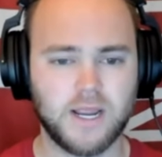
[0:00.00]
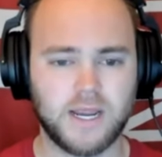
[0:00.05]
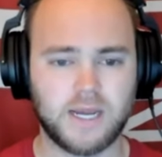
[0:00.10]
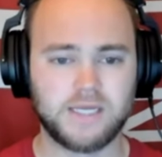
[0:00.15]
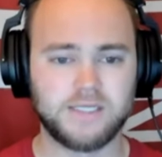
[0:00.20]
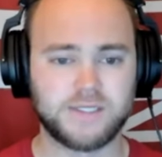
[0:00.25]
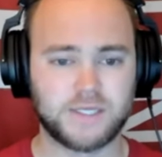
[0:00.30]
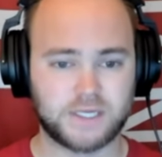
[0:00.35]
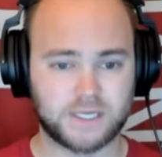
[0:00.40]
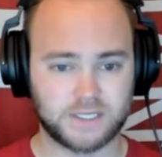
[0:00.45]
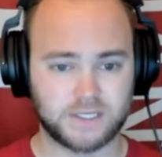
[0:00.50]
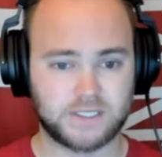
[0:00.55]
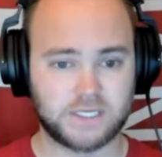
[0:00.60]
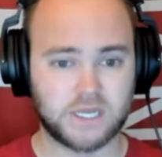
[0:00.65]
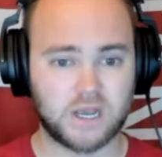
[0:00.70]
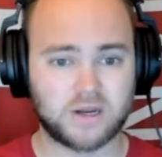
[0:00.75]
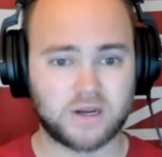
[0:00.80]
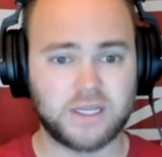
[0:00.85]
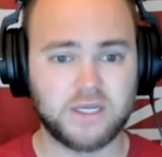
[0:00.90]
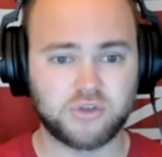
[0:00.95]
He's a
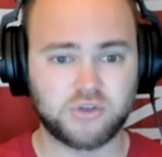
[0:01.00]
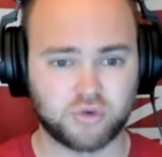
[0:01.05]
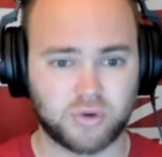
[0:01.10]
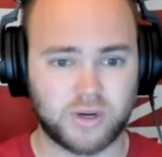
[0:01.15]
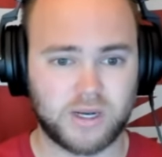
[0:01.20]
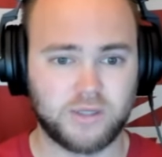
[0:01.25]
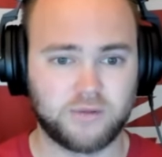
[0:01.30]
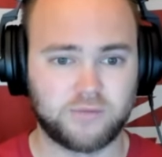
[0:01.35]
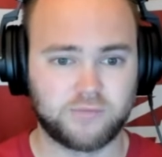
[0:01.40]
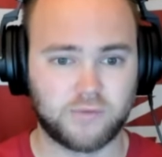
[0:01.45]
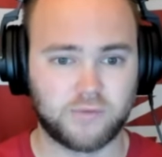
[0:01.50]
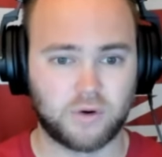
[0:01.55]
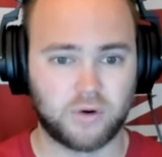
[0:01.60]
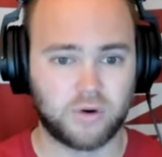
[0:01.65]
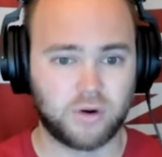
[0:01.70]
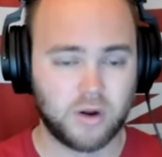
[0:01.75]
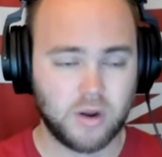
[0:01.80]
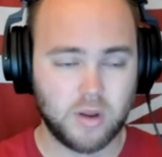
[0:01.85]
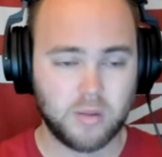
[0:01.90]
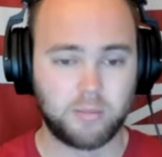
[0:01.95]
Kentucky
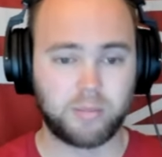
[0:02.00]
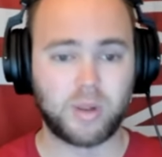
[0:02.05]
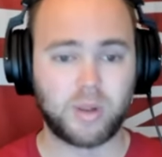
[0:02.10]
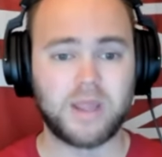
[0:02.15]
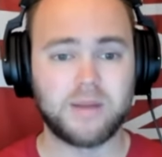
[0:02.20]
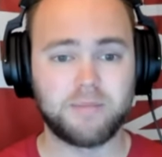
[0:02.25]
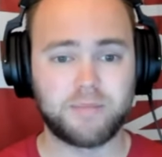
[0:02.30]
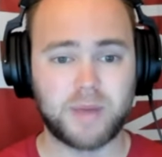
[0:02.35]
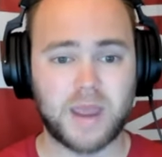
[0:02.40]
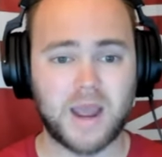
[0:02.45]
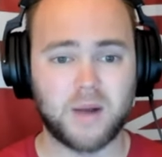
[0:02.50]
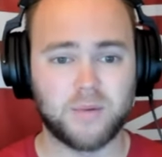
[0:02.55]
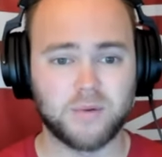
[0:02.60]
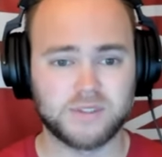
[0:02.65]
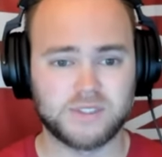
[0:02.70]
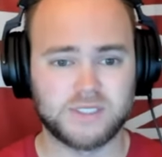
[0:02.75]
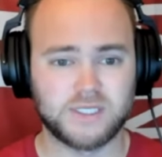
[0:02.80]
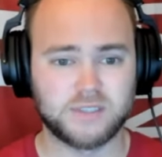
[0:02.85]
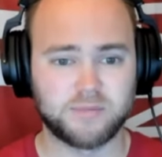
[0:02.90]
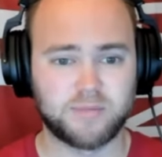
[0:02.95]
transfer, played Power
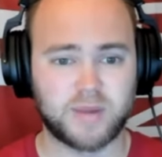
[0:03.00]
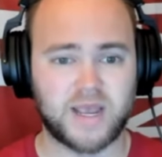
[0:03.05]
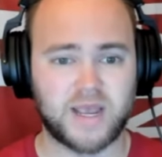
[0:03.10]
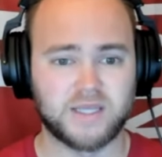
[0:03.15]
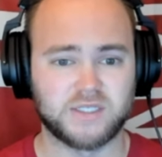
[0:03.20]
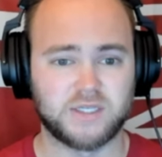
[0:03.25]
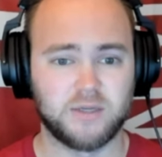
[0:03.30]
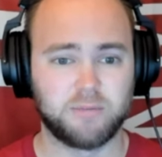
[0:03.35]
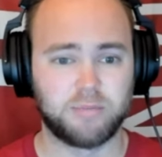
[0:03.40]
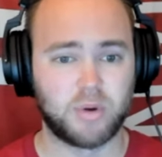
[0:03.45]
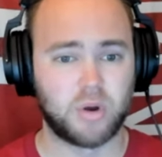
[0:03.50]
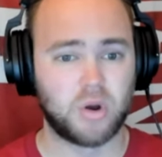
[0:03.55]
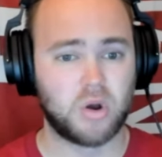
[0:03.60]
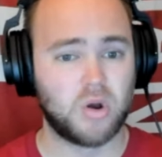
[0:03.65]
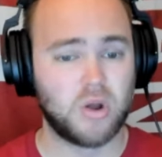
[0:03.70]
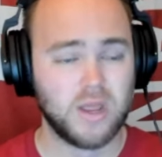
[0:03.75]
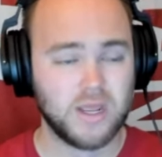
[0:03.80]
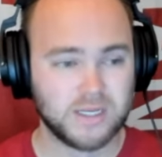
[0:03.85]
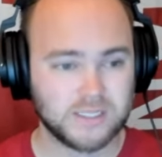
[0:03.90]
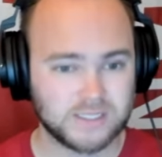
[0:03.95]
6
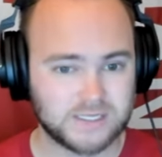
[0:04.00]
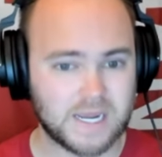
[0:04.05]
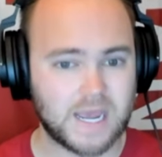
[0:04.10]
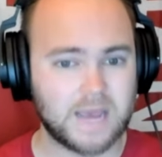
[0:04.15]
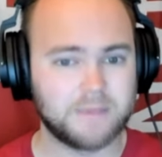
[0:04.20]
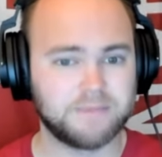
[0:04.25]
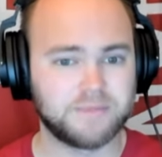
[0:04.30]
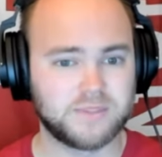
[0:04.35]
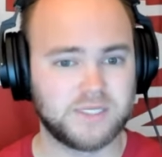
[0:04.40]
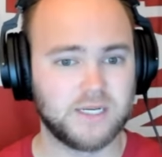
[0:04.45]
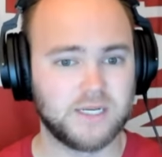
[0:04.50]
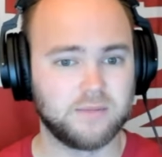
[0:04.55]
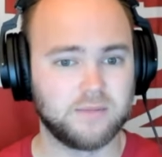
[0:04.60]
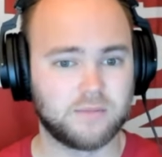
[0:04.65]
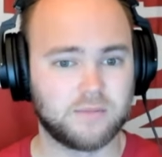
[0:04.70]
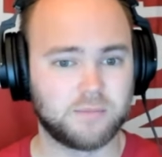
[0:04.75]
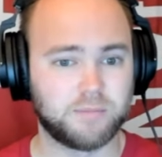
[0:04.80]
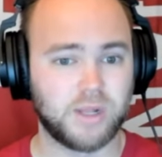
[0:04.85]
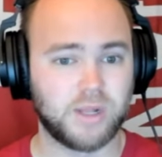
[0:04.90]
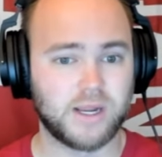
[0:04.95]
basketball, top 10
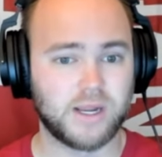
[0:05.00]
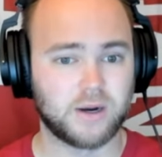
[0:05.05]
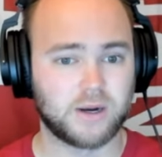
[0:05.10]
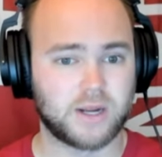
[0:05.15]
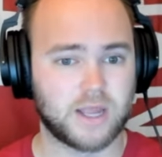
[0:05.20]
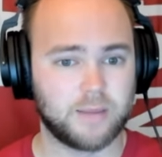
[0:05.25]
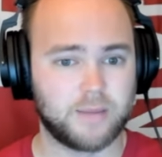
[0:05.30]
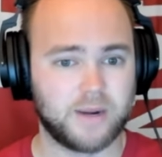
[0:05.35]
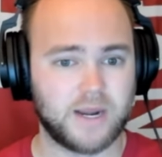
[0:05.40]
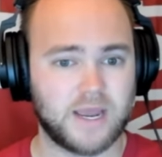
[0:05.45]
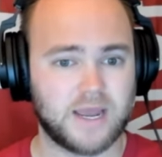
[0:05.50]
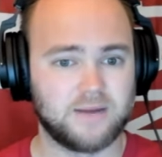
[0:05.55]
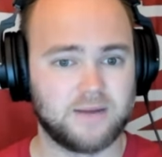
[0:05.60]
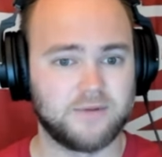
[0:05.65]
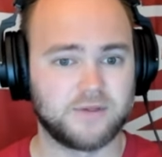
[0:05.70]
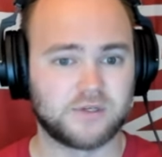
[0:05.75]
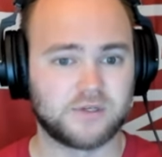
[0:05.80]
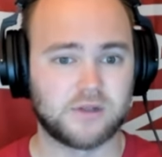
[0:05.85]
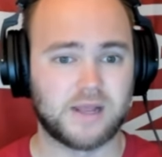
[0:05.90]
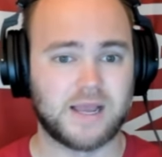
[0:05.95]
player coming out of
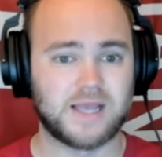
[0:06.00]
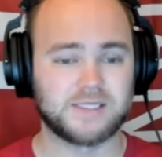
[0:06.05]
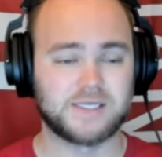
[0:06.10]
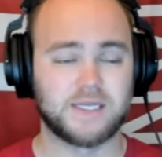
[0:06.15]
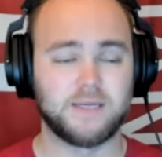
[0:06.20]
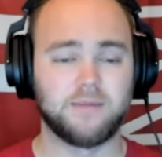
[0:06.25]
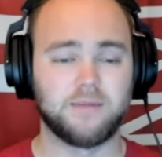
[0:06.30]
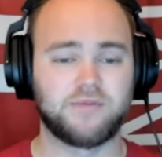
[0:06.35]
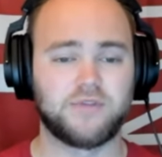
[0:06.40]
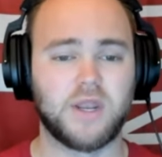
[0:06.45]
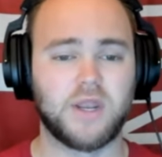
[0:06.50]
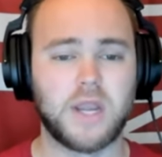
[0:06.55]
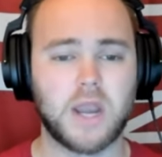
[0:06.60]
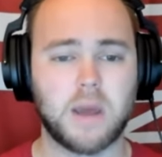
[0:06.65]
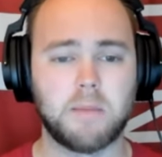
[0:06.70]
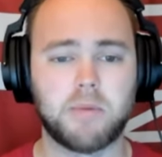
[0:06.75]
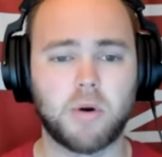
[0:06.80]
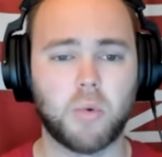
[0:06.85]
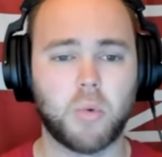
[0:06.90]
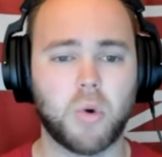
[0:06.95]
his class. He was the
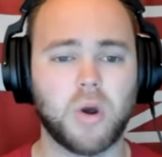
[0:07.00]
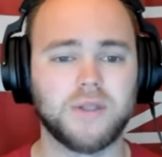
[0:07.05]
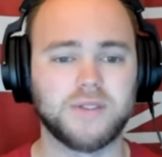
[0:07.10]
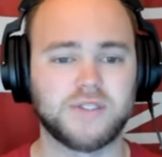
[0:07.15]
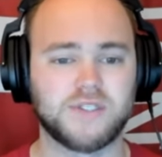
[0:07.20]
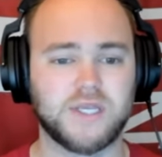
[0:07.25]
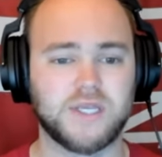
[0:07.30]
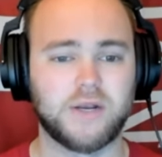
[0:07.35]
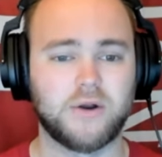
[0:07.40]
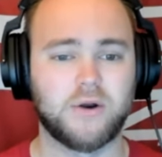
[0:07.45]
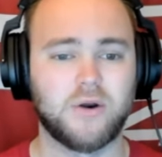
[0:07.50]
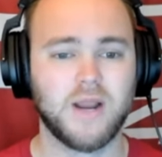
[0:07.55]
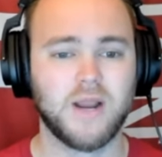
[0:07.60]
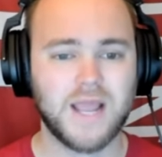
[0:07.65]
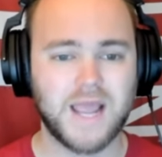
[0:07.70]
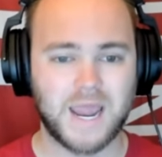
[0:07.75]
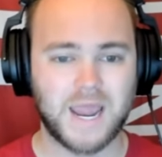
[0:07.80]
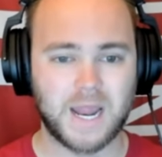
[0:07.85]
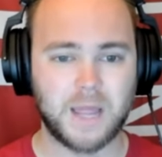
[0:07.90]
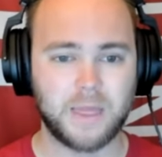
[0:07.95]
number one center
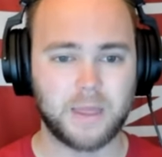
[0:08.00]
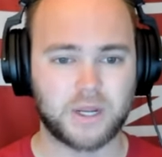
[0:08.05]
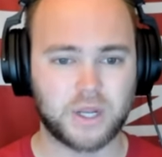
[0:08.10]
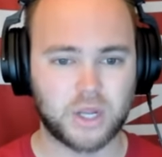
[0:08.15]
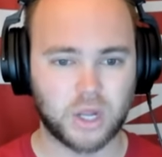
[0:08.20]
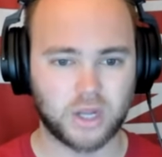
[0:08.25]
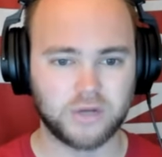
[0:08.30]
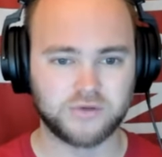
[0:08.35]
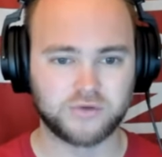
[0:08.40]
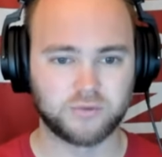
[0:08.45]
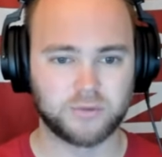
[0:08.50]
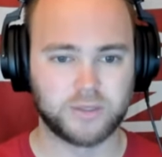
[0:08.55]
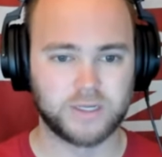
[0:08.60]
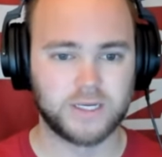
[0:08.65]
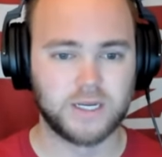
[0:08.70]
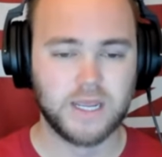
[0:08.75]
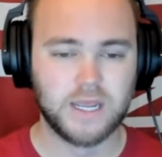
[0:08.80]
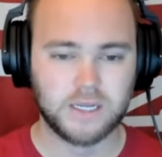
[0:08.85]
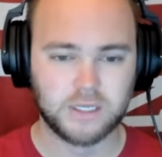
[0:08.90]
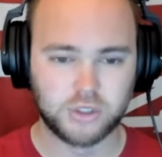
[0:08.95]
in the country.